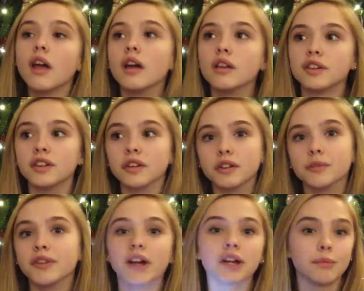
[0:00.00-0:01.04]
So it could be
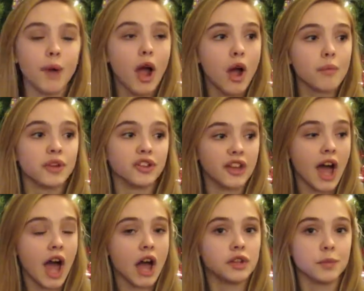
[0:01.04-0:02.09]
like your mom, your
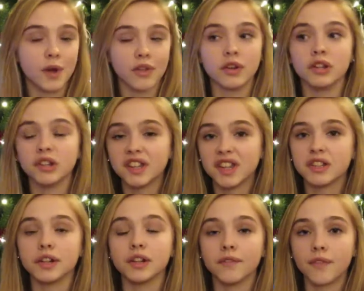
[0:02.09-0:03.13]
dad, your brother, your sister,
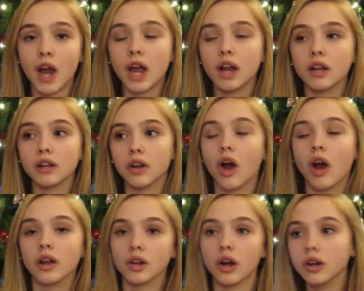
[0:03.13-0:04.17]
your friend, your
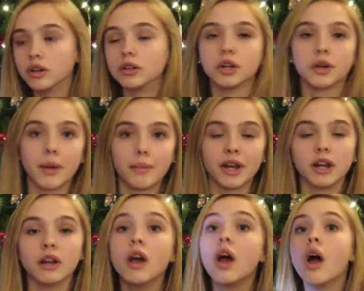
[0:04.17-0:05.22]
aunt, your uncle, your grandparent,
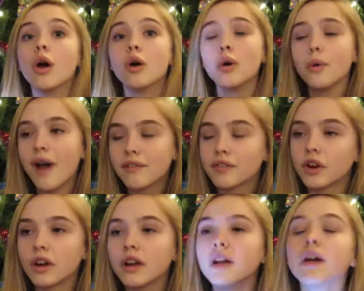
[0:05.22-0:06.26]
whoever.